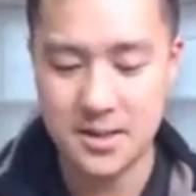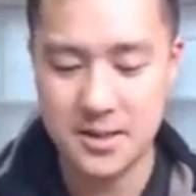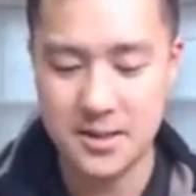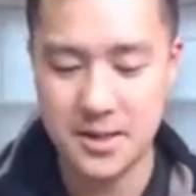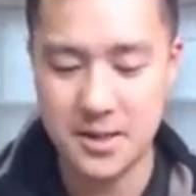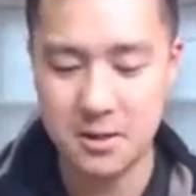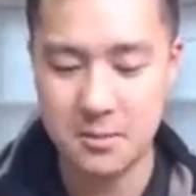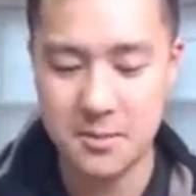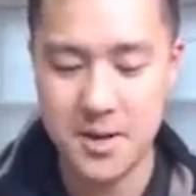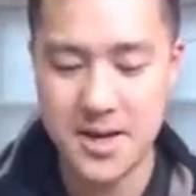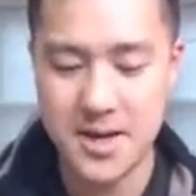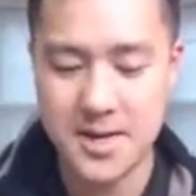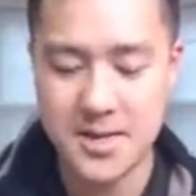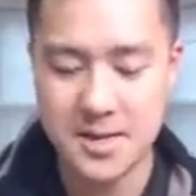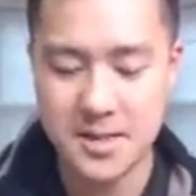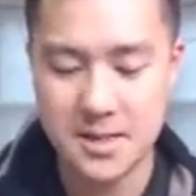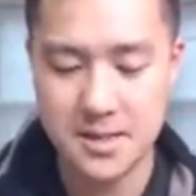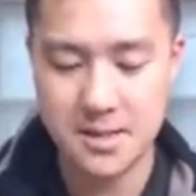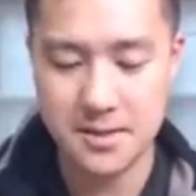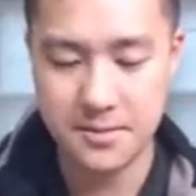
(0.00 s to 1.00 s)

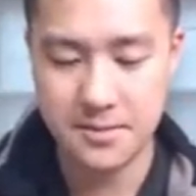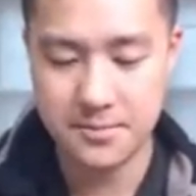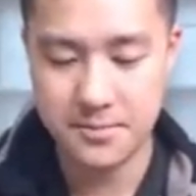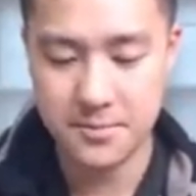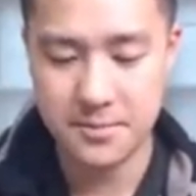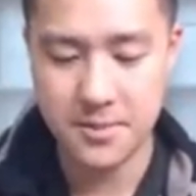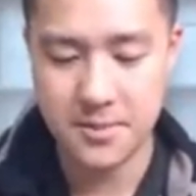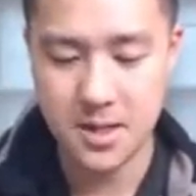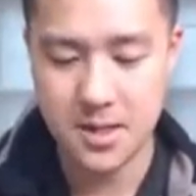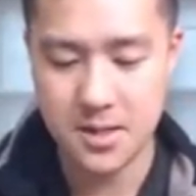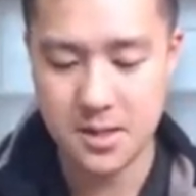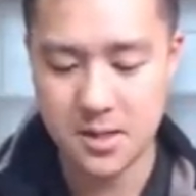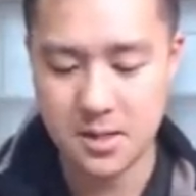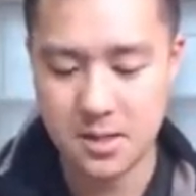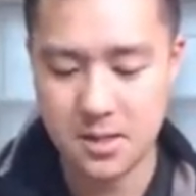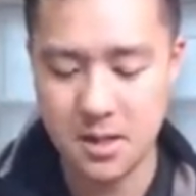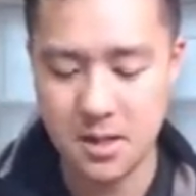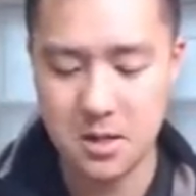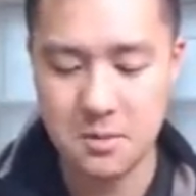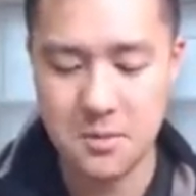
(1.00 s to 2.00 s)
Dhelmise,
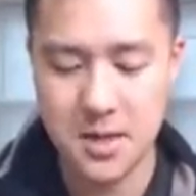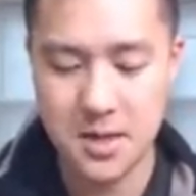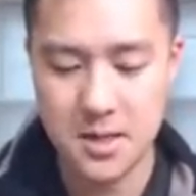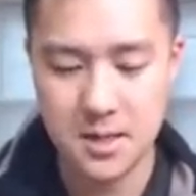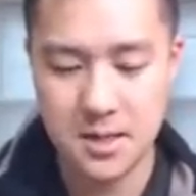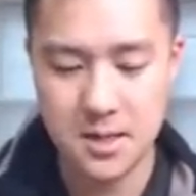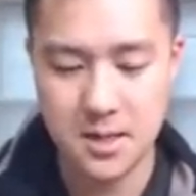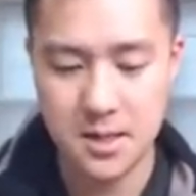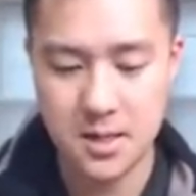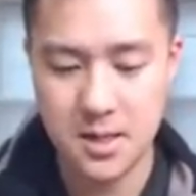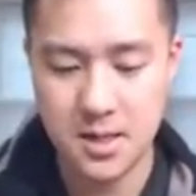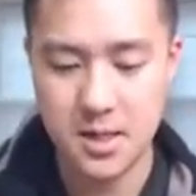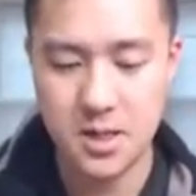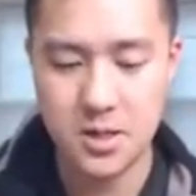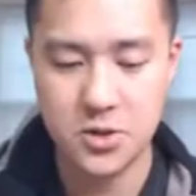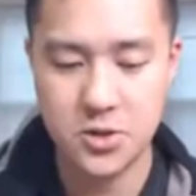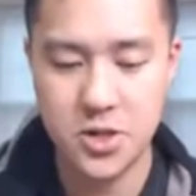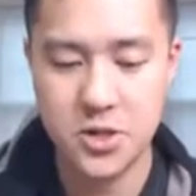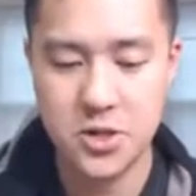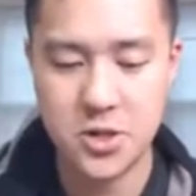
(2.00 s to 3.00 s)
Slugma,
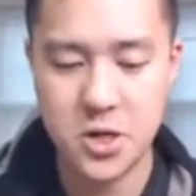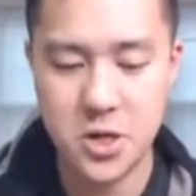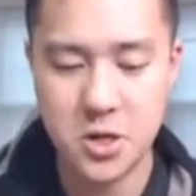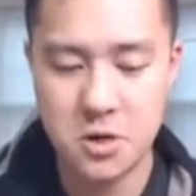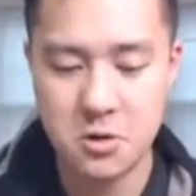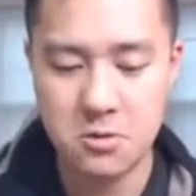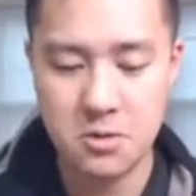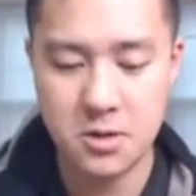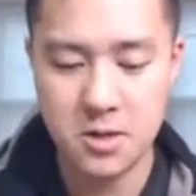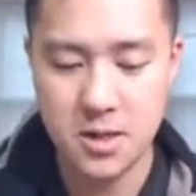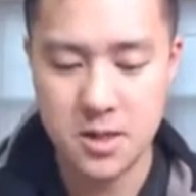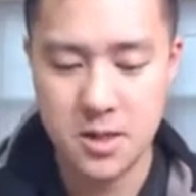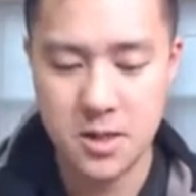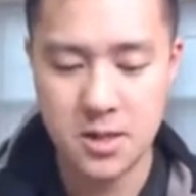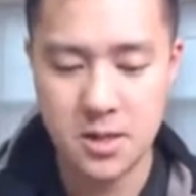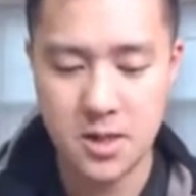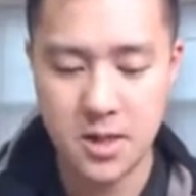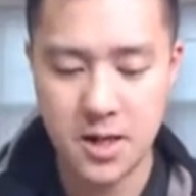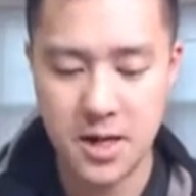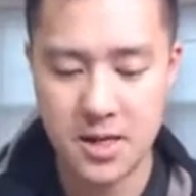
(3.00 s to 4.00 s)
Chinchou,
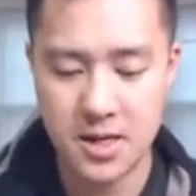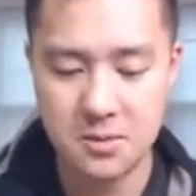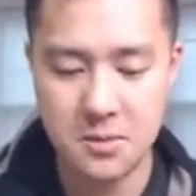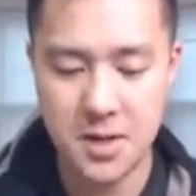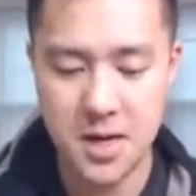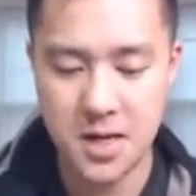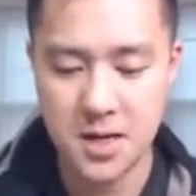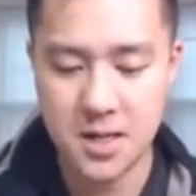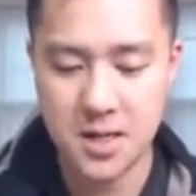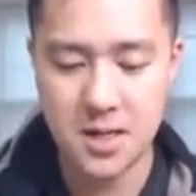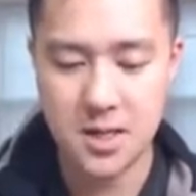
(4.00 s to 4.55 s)
Cosmog,